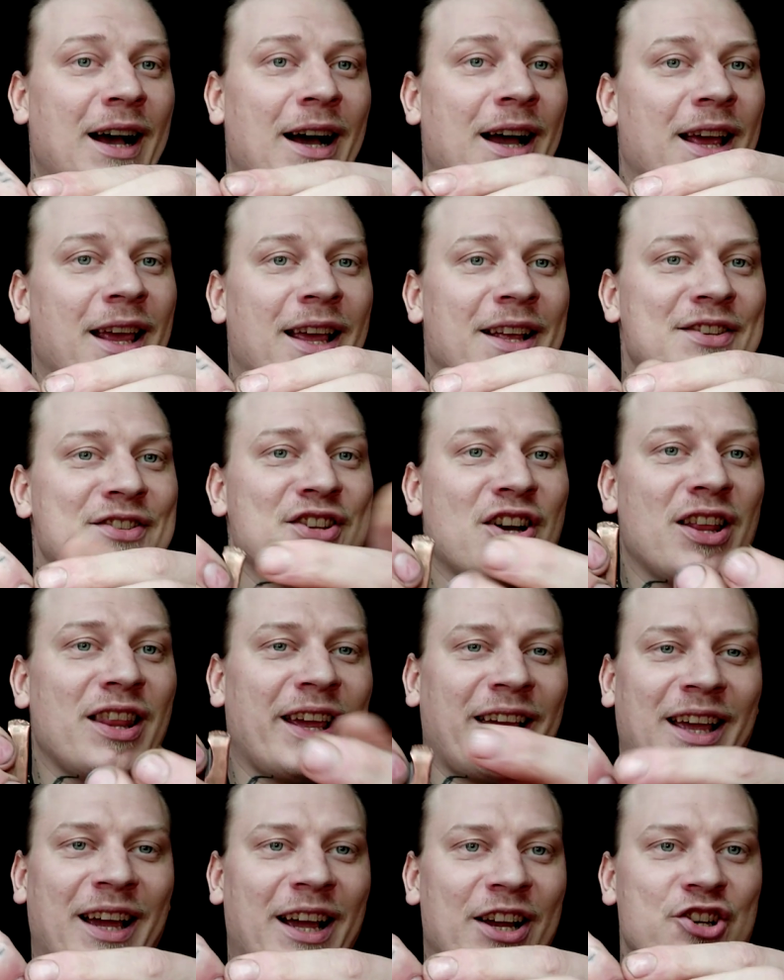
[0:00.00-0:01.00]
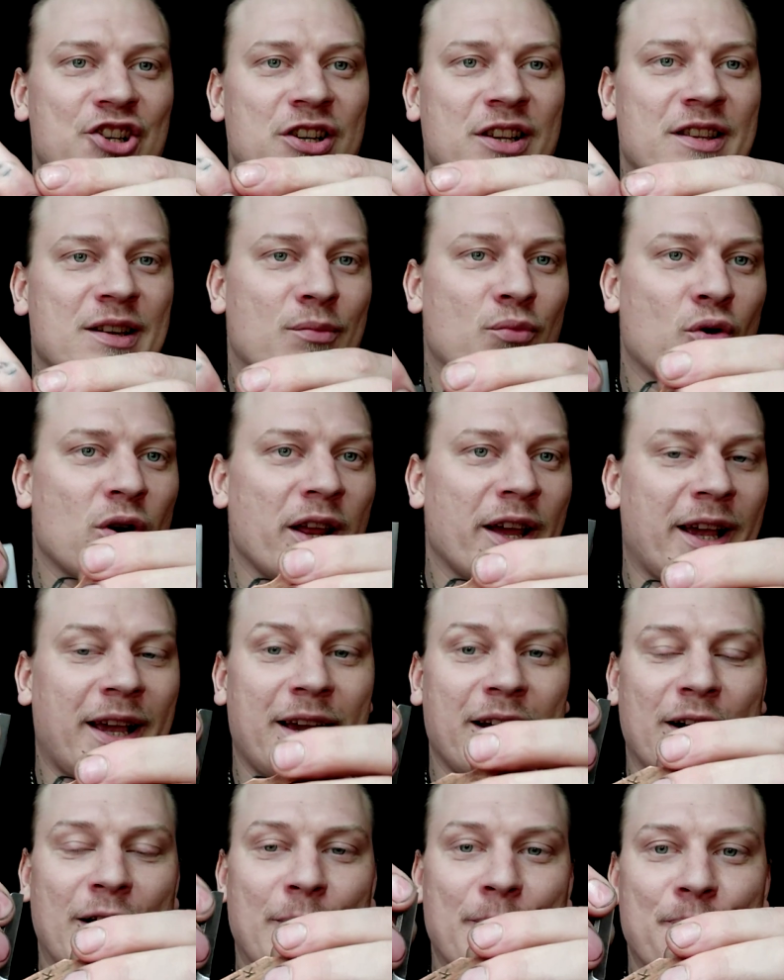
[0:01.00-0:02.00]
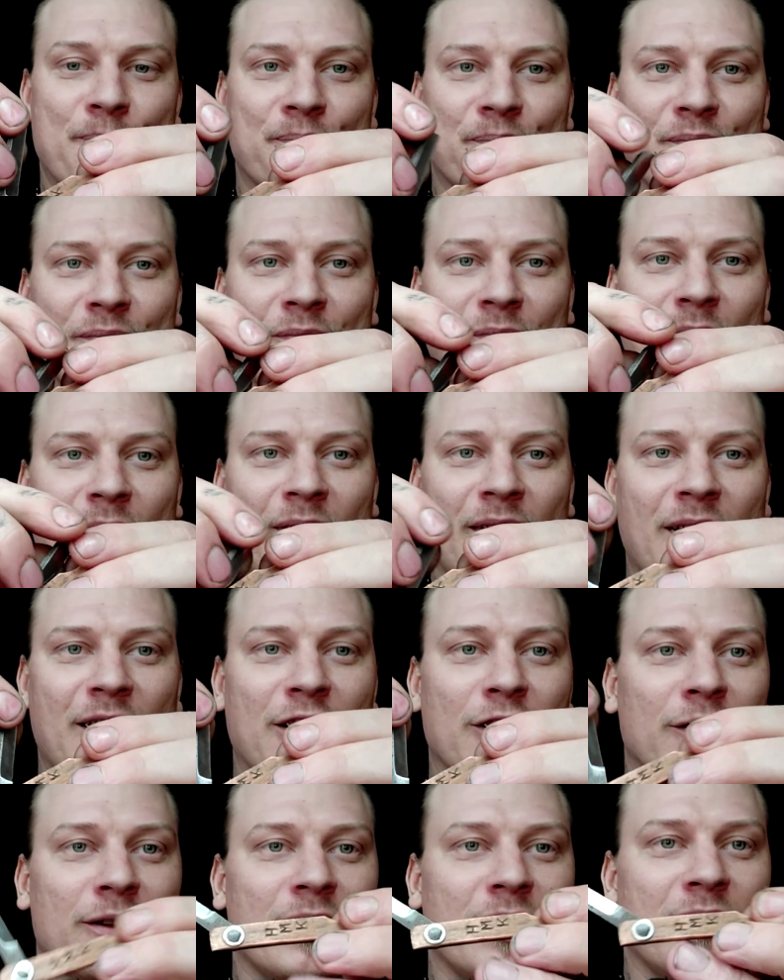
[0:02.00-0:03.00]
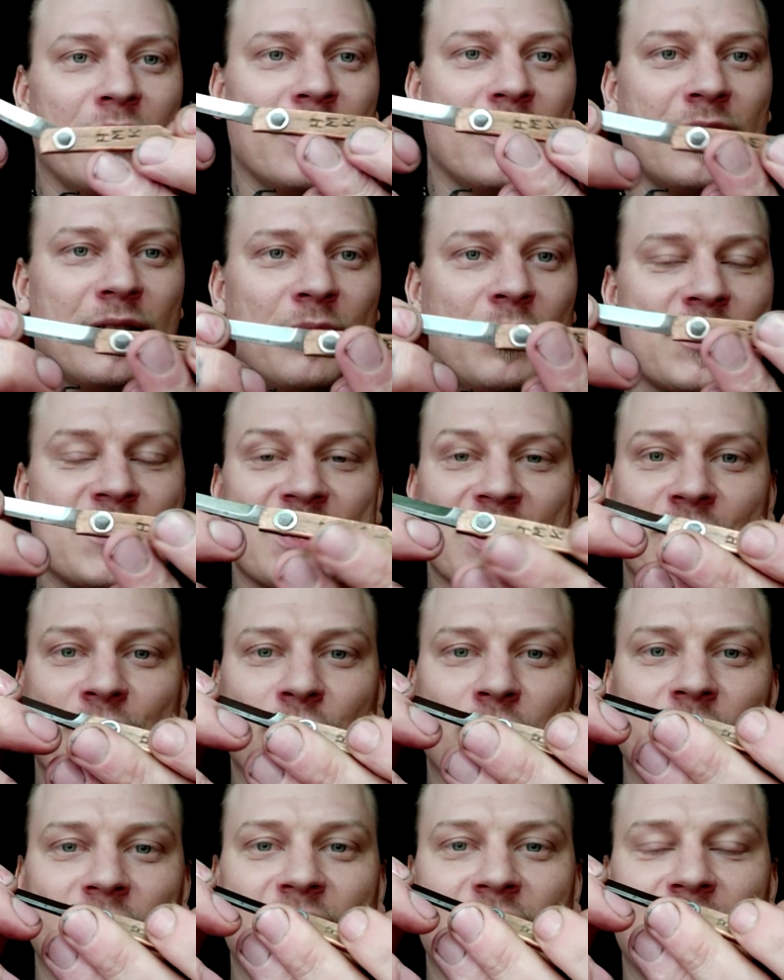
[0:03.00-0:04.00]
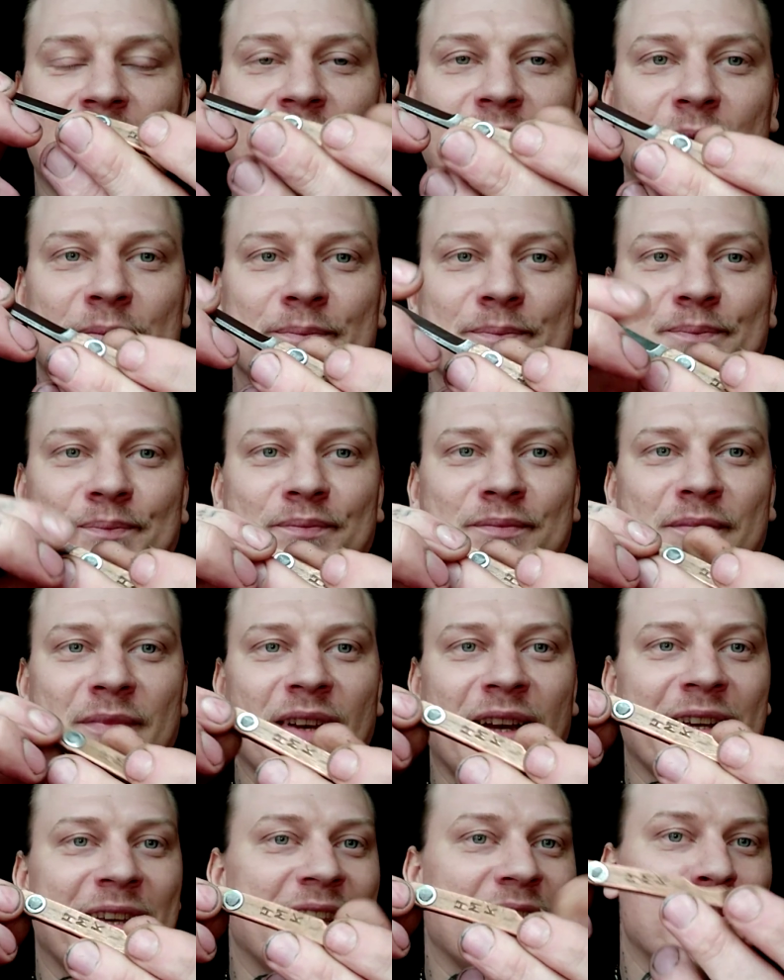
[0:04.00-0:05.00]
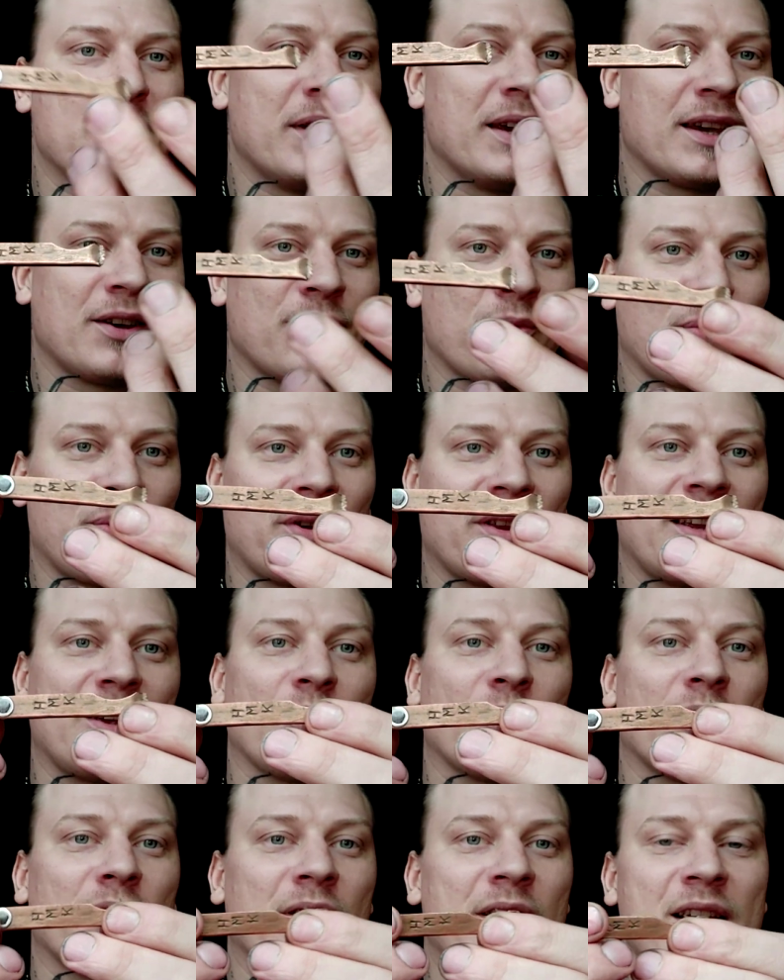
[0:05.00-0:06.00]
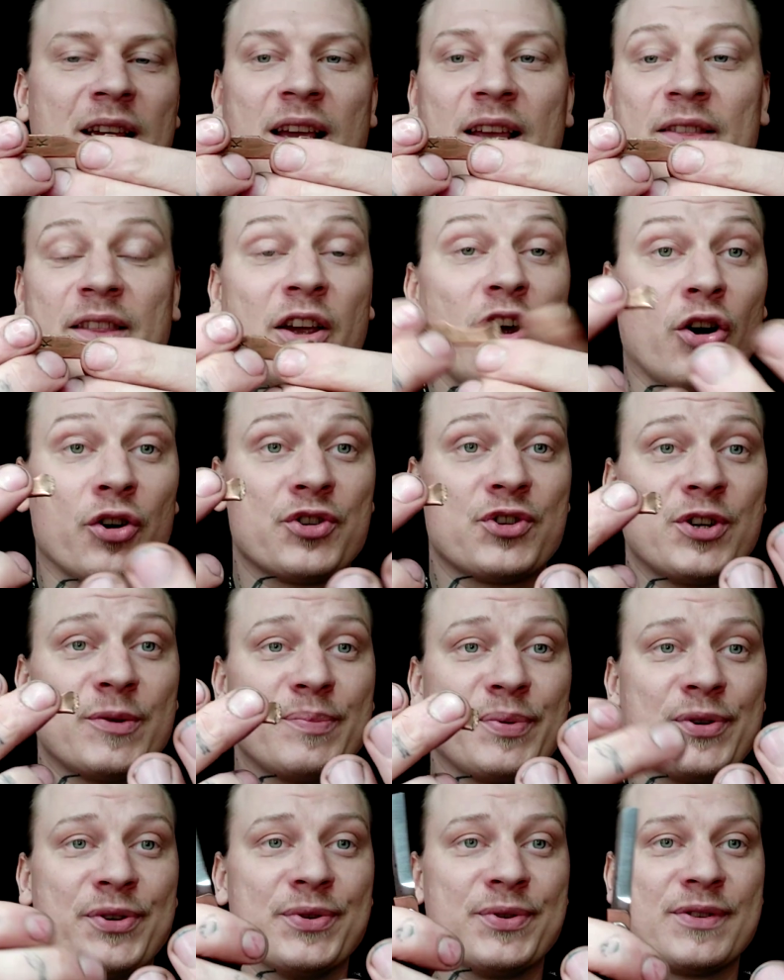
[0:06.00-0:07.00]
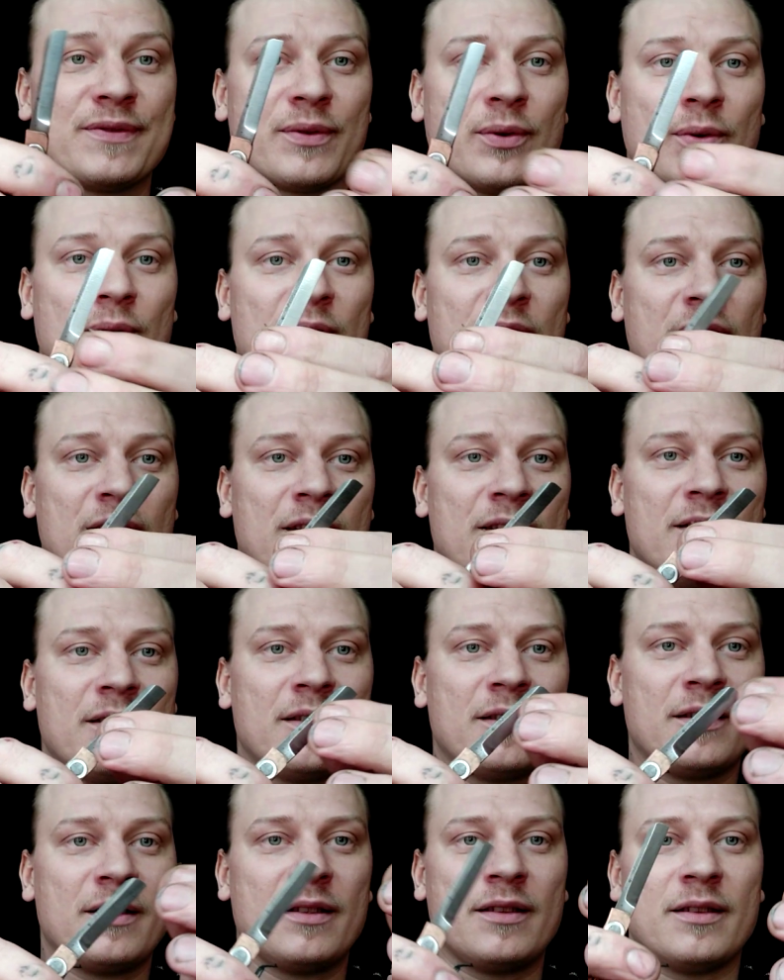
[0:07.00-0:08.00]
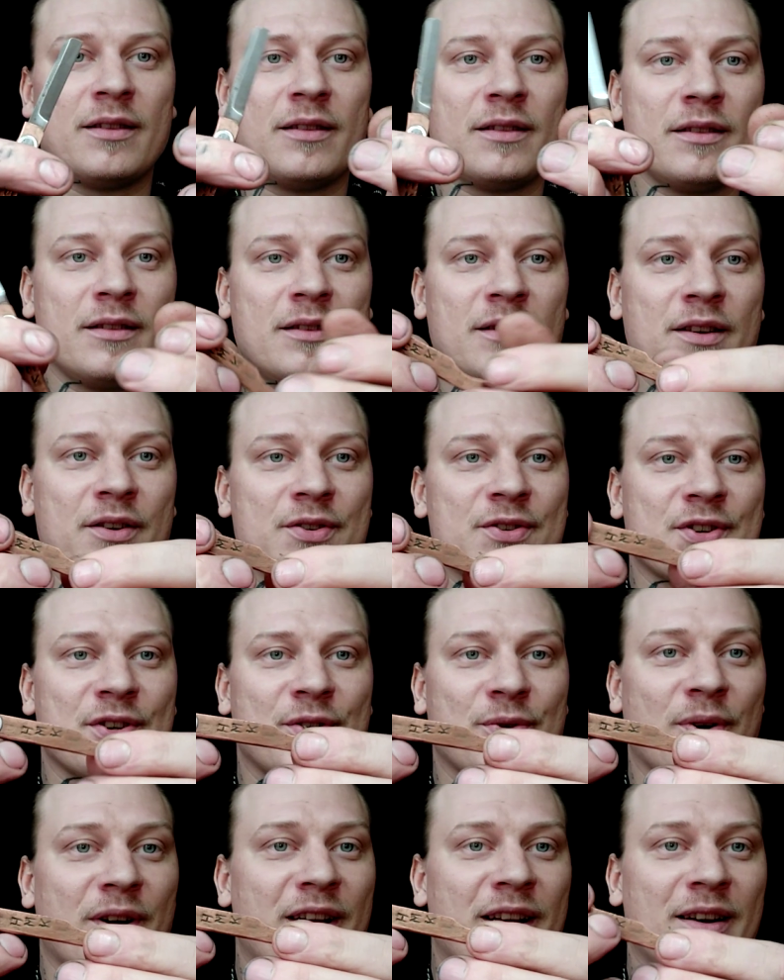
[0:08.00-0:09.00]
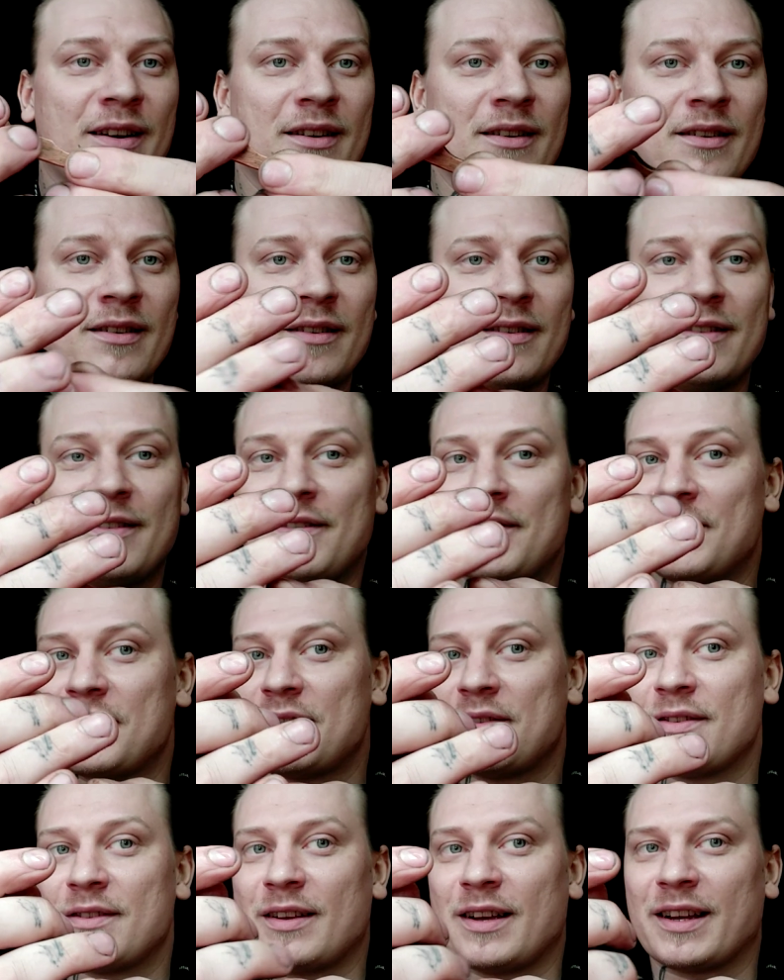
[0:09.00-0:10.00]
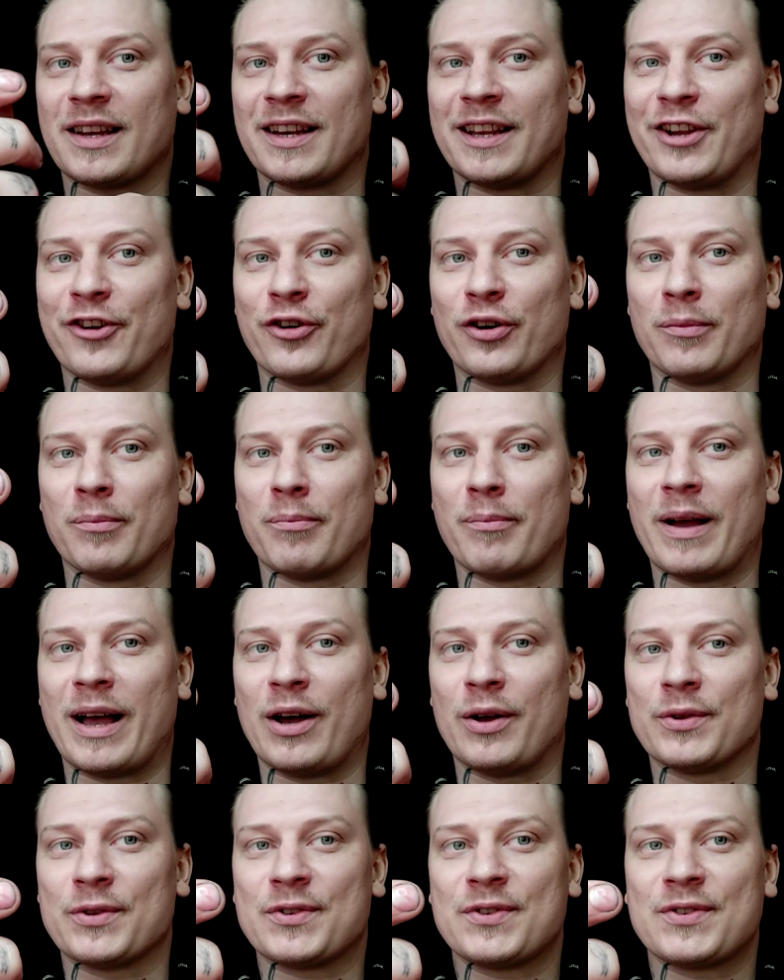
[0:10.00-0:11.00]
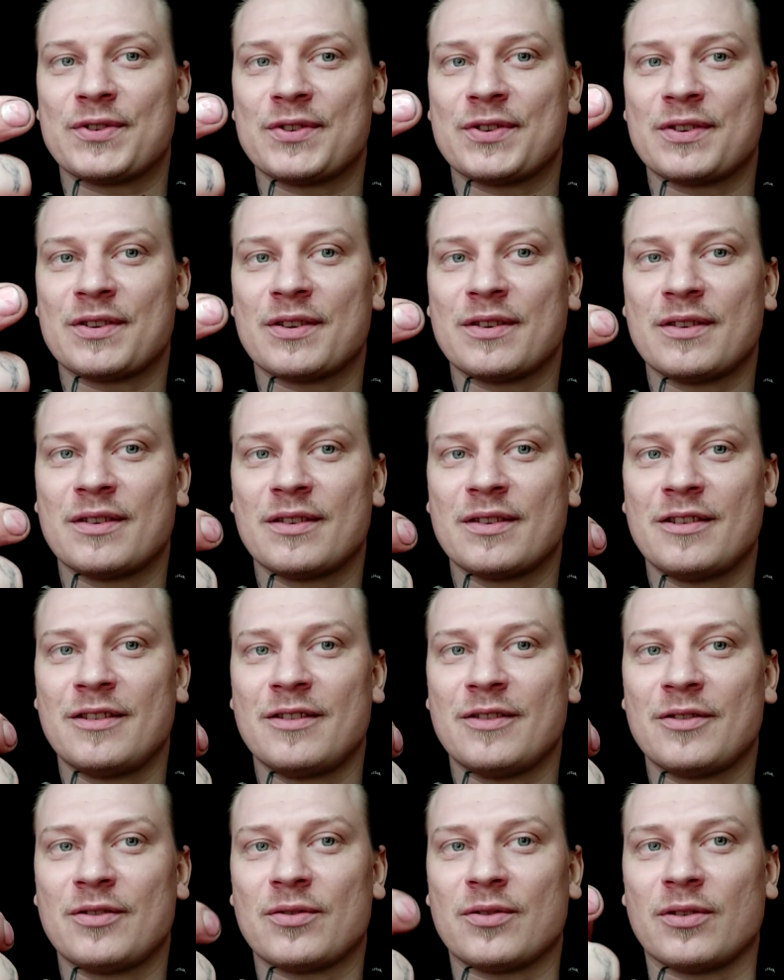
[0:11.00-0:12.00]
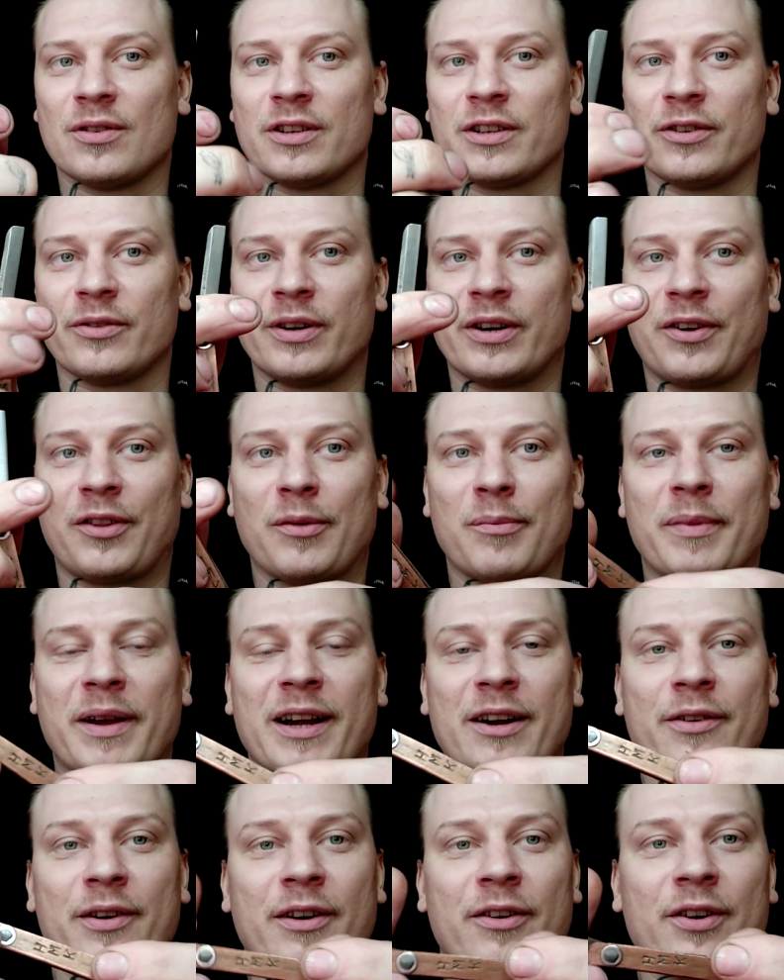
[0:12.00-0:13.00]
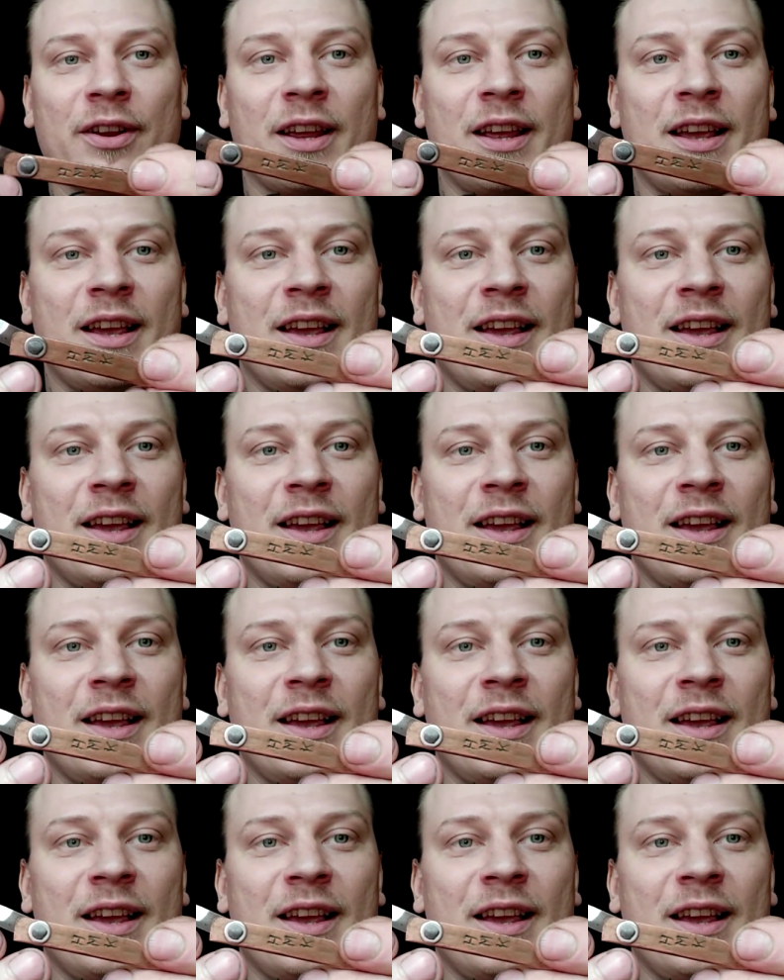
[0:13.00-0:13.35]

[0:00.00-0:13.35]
it's not like they're more like, what's it called? A gimmick, really. Or they are super useful. There's a great... I can hear a mouse crawling around in the background.